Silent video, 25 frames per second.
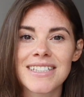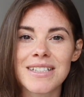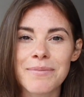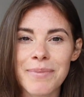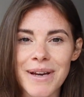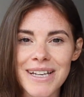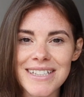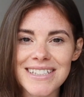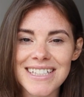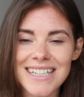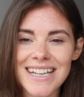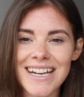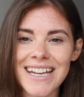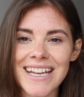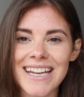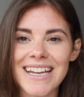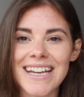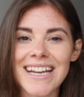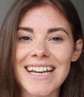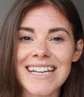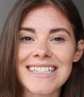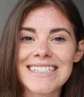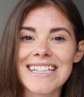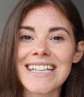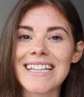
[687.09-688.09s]
So
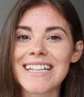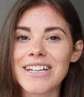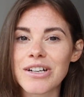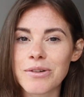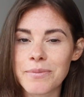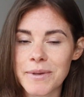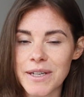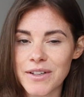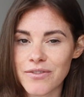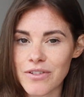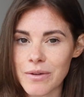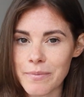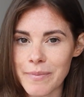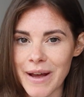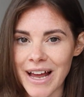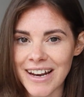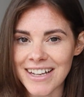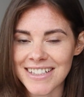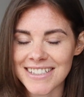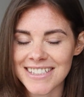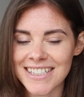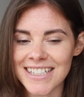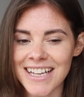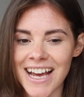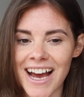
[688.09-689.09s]
basically, it's a little bit of a
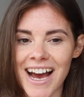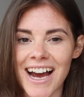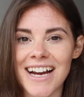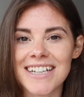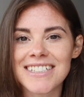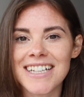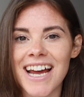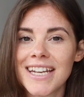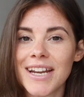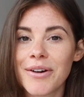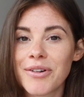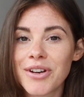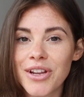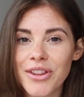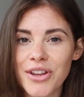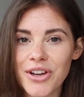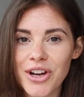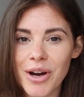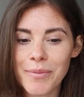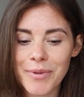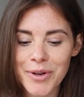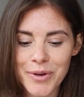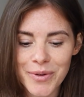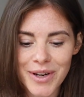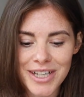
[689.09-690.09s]
balancing act. Now, another
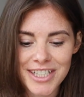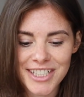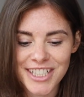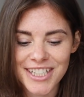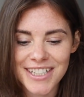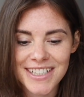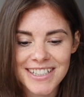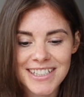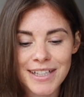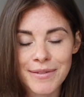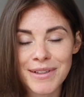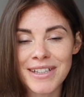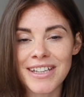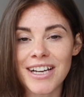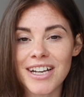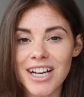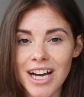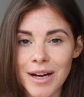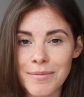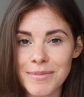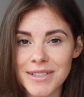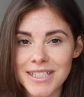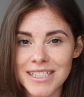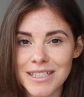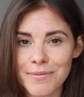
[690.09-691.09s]
common question and something that
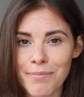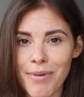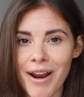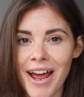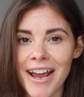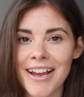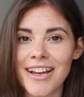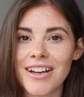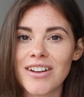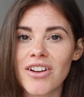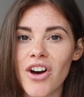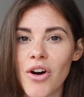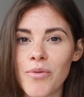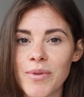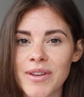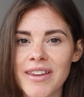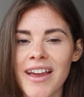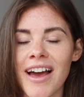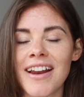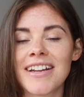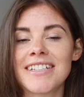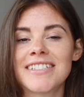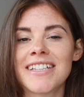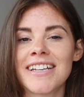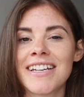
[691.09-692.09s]
comes into play a lot with
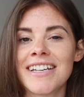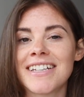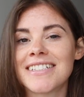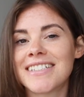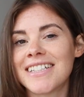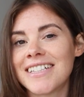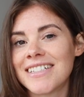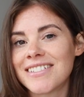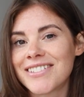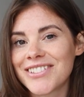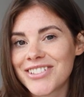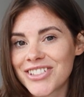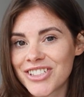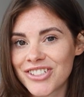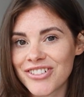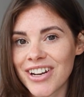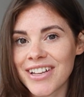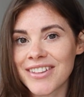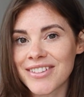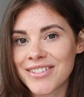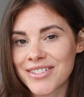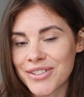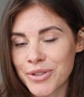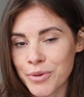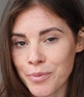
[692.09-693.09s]
calisthenics is
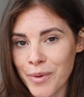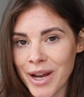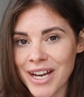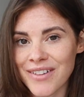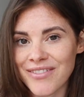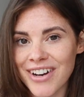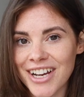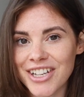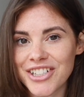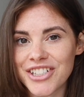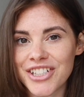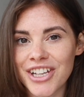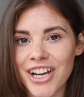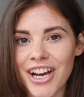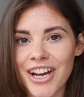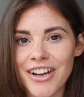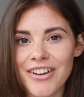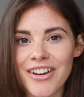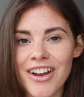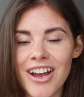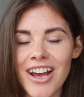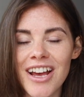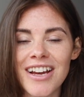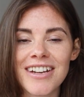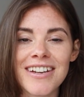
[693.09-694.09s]
strength to weight
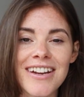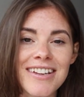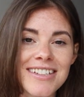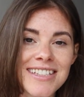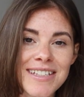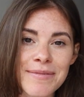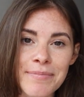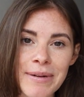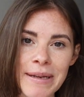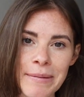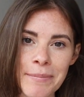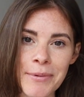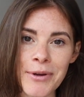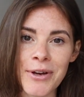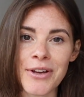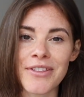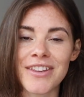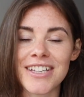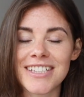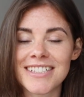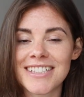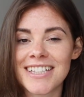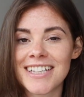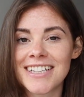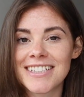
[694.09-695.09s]
ratio. Now, simply put,
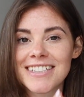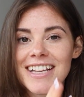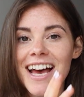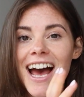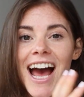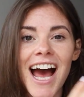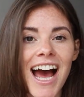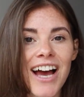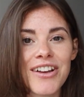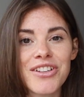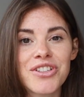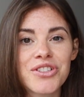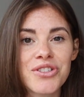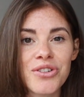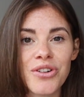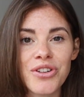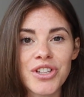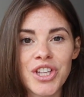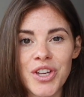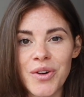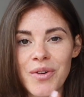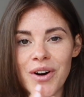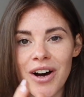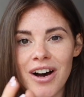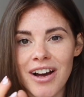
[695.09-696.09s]
this is how
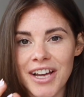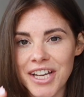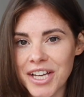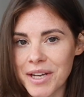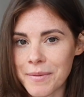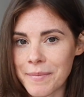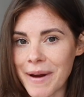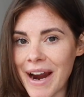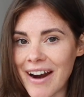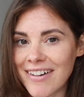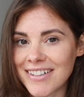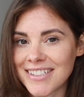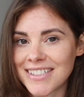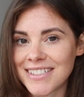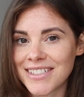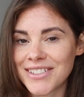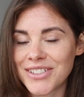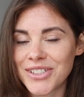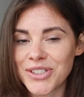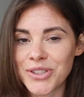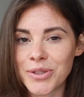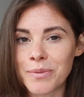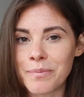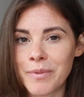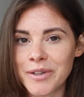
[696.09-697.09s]
strong you are in comparison
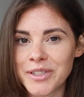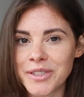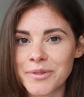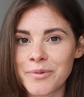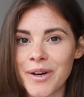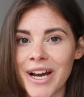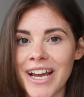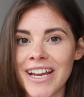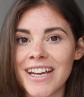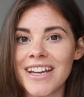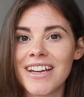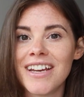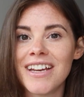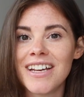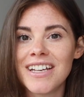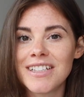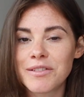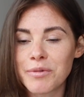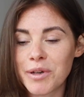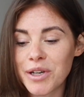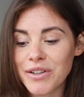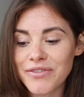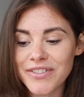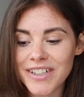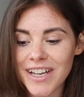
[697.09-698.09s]
to your body weight.
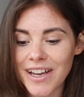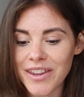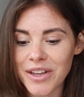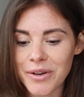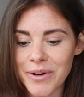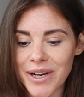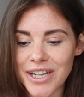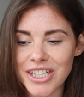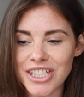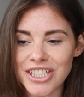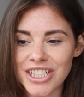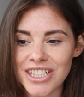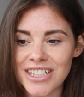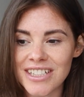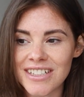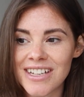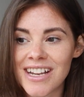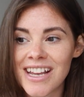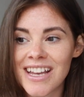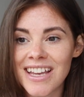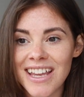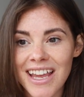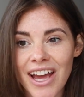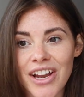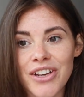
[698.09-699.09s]
So I often get the question,
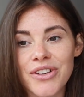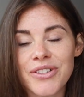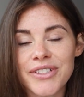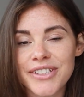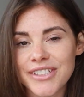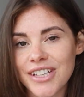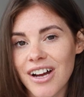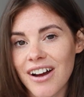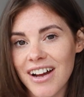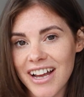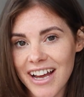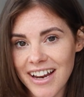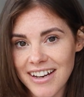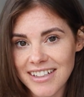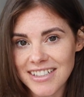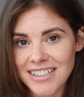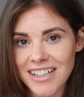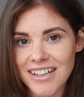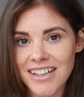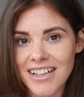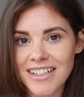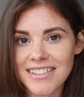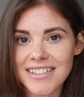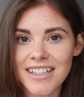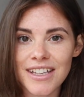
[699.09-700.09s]
can you start
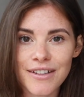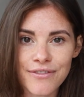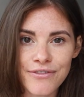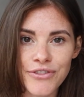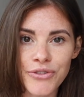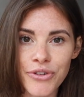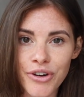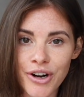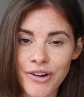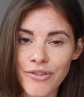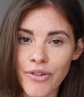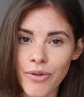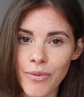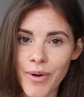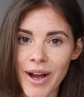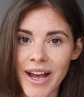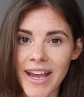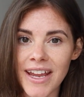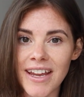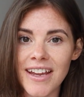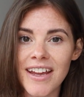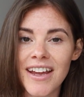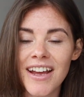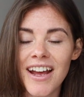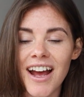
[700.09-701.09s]
calisthenics if you're
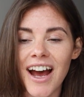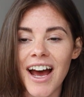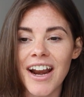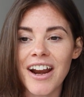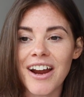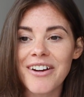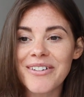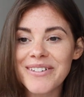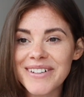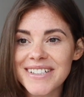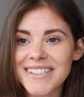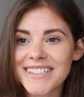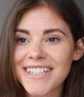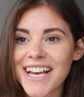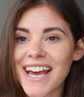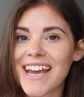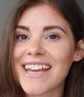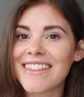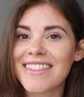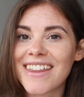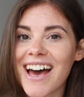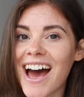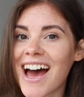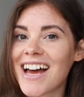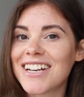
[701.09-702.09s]
overweight? And I always
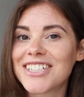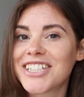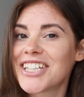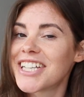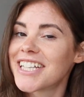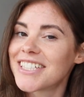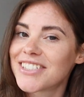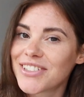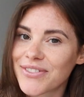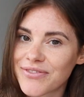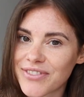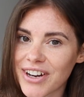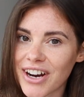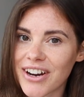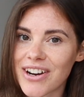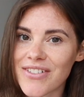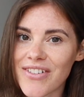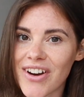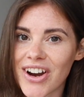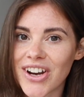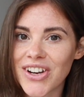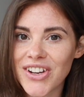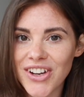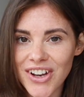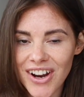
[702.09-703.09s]
say that actually it's a very,
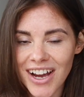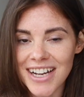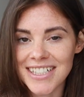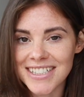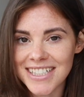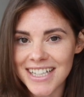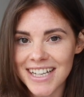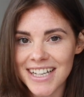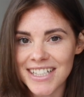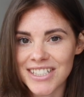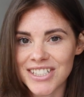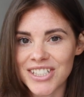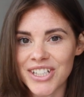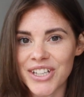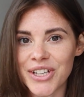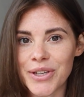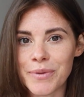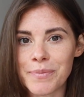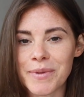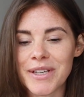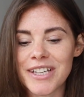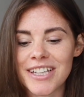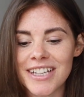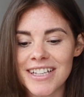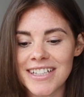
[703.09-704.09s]
very good idea to,
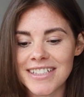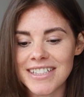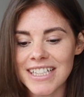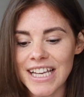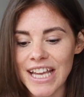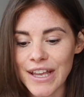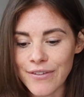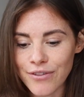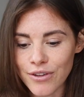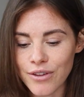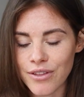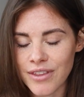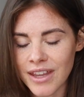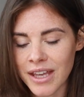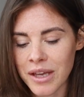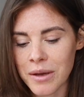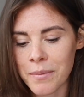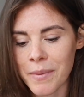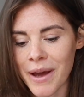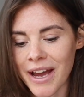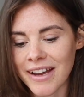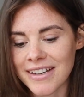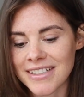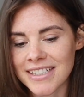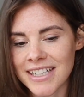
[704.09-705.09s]
because if you think
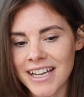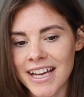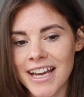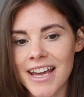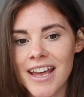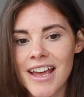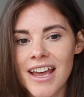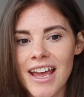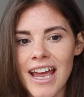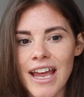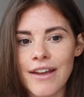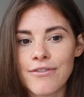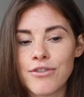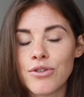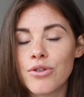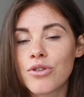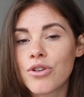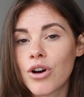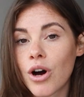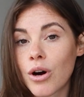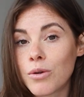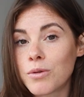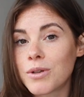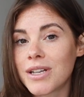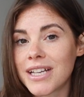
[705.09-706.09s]
about it, if your
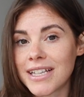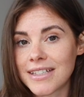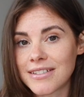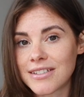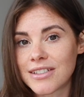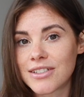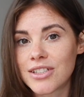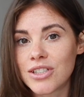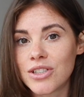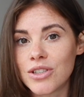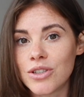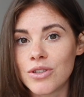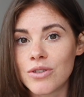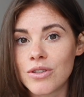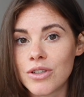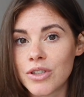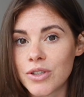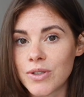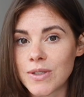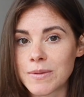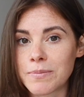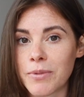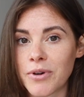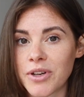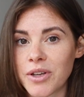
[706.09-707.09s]
goal is to
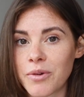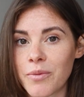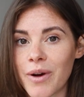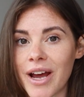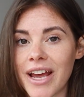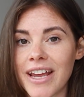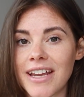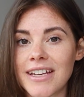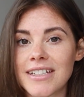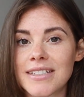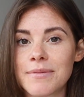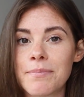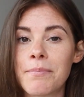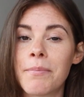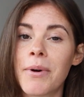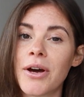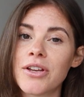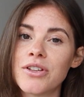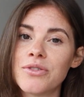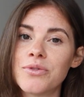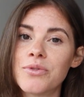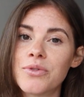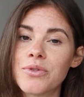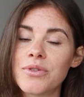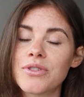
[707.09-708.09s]
lose body weight,
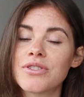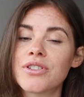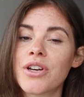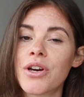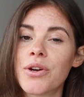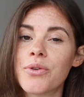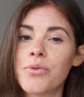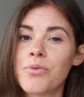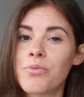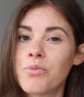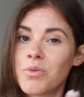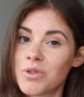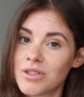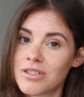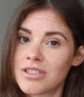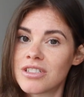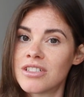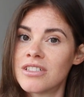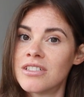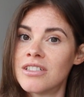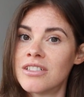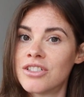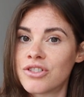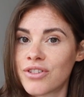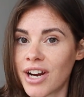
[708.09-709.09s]
but you also want
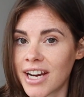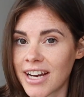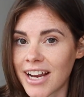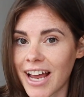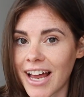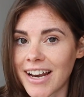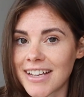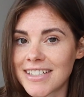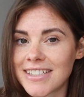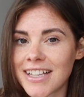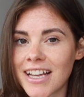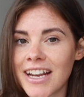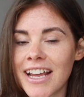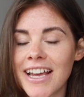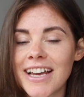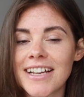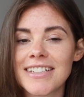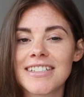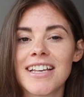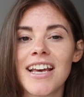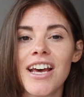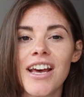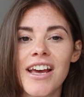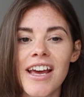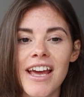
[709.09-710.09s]
to train
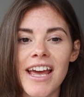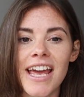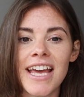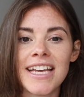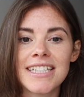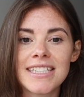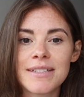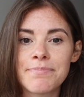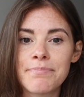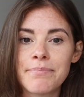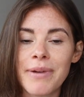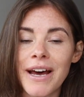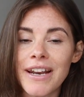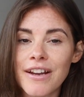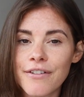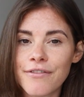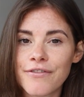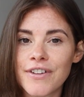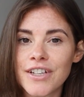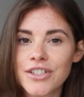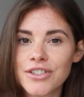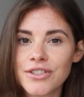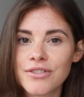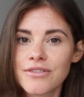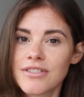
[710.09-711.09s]
calisthenics, it's
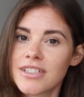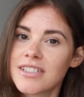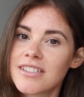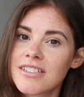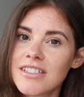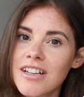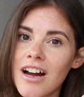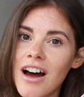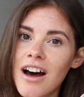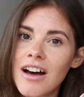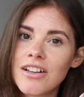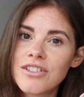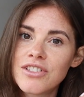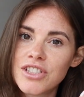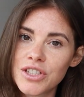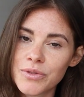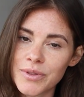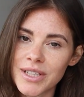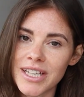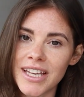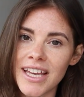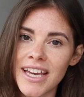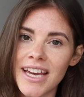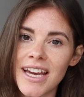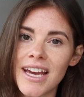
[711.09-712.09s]
beneficial to start
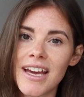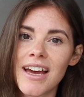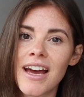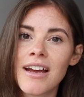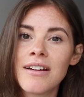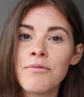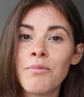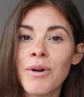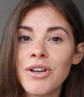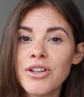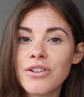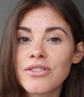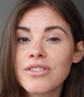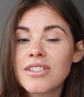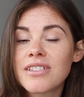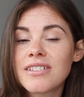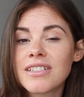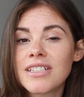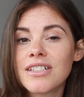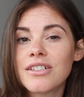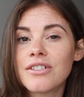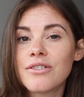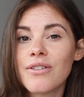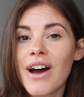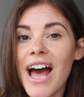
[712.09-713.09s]
doing it when you're
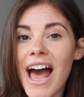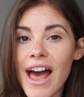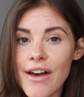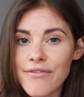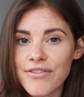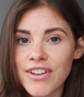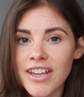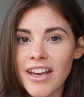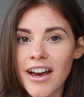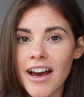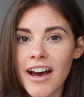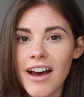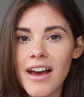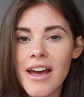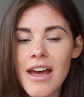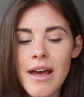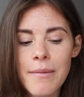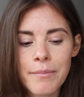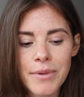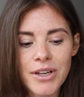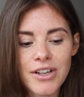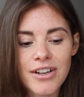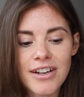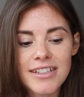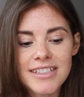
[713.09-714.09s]
still heavier,
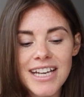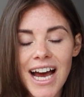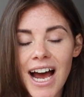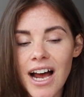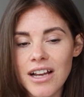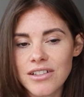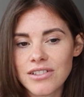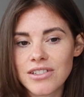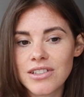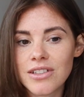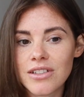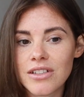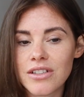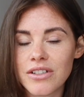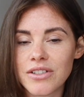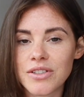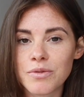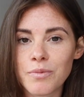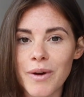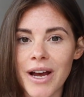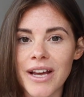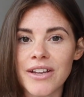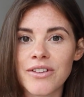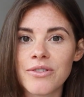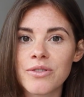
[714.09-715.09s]
because as you lose
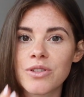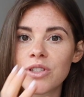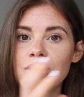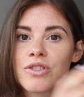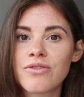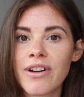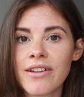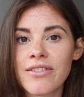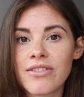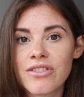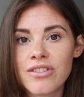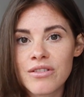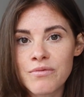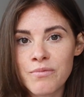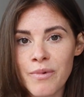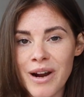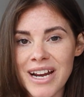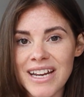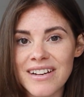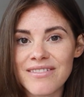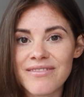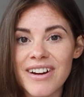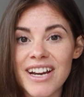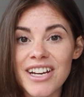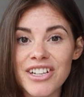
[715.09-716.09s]
weight, your strength to
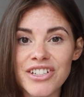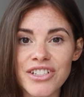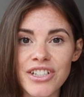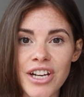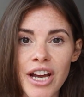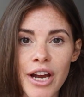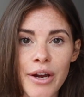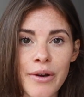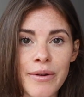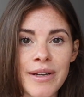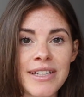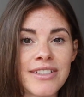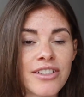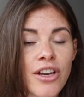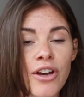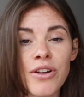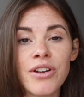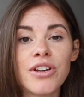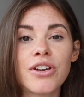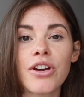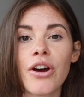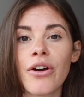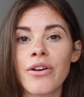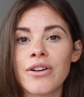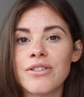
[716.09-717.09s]
weight ratio is
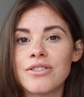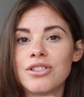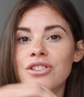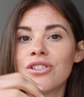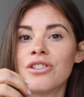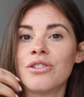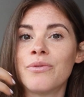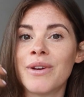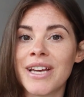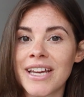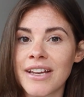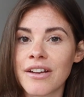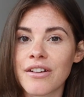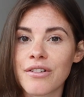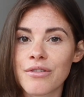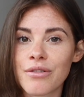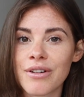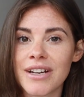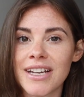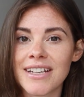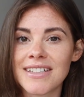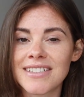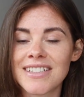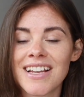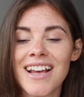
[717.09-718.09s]
only going to
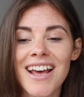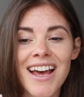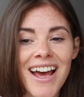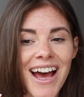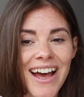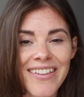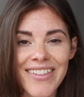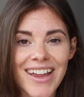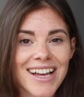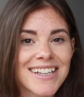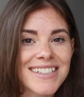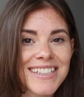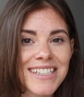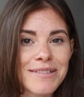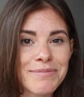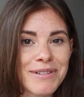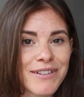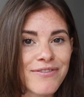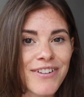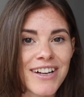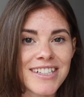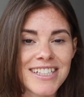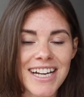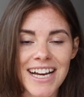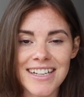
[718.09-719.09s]
increase, and that's going to
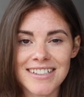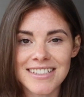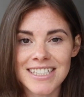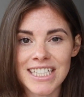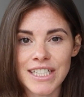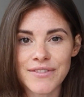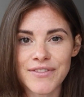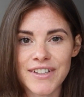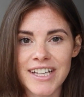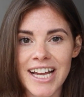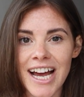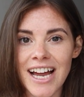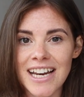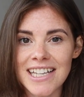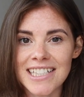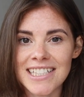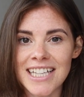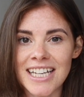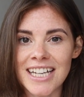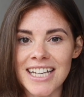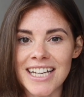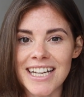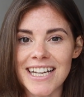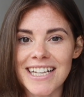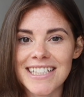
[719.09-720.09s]
be fantastic for
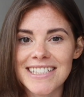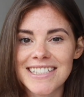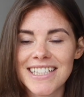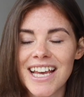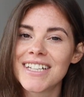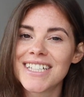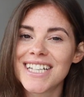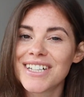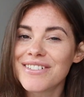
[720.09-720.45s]
calisthenics.